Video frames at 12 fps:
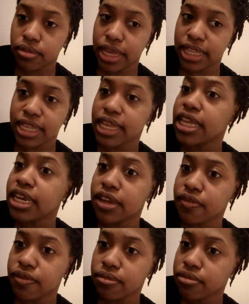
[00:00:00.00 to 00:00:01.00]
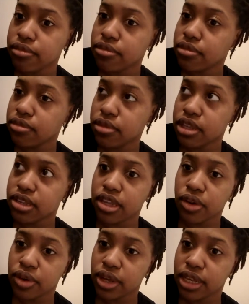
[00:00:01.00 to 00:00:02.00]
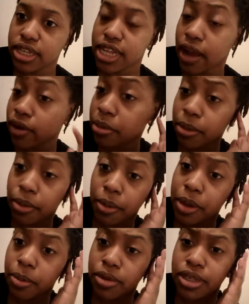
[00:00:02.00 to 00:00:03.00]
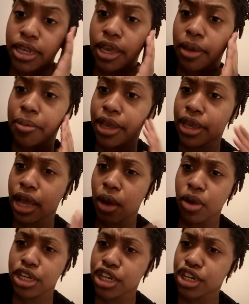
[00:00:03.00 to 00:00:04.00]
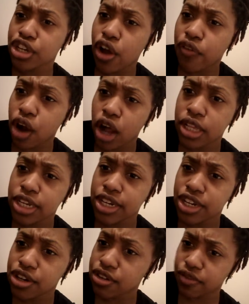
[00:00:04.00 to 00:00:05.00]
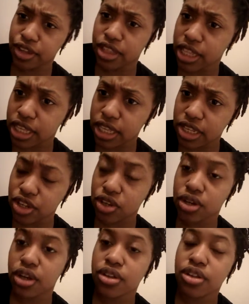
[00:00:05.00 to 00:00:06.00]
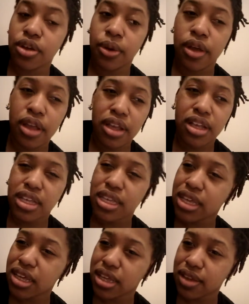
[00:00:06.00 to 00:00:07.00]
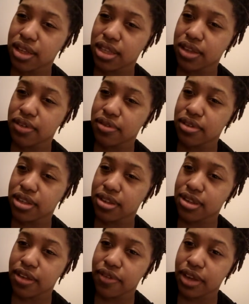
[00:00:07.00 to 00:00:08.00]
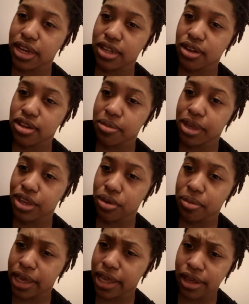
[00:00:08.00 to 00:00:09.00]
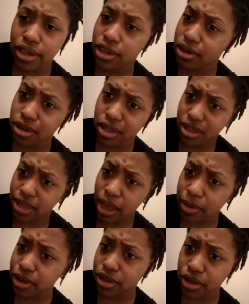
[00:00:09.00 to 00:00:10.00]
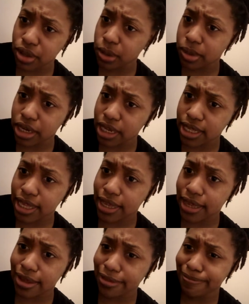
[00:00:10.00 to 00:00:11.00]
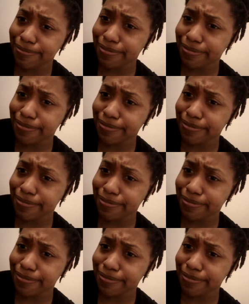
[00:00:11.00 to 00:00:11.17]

at the end of the series. I remember people saying, man, I watched this show for all these years for this, so yeah, if stuff like that starts to make you mad, stop consuming it. Like,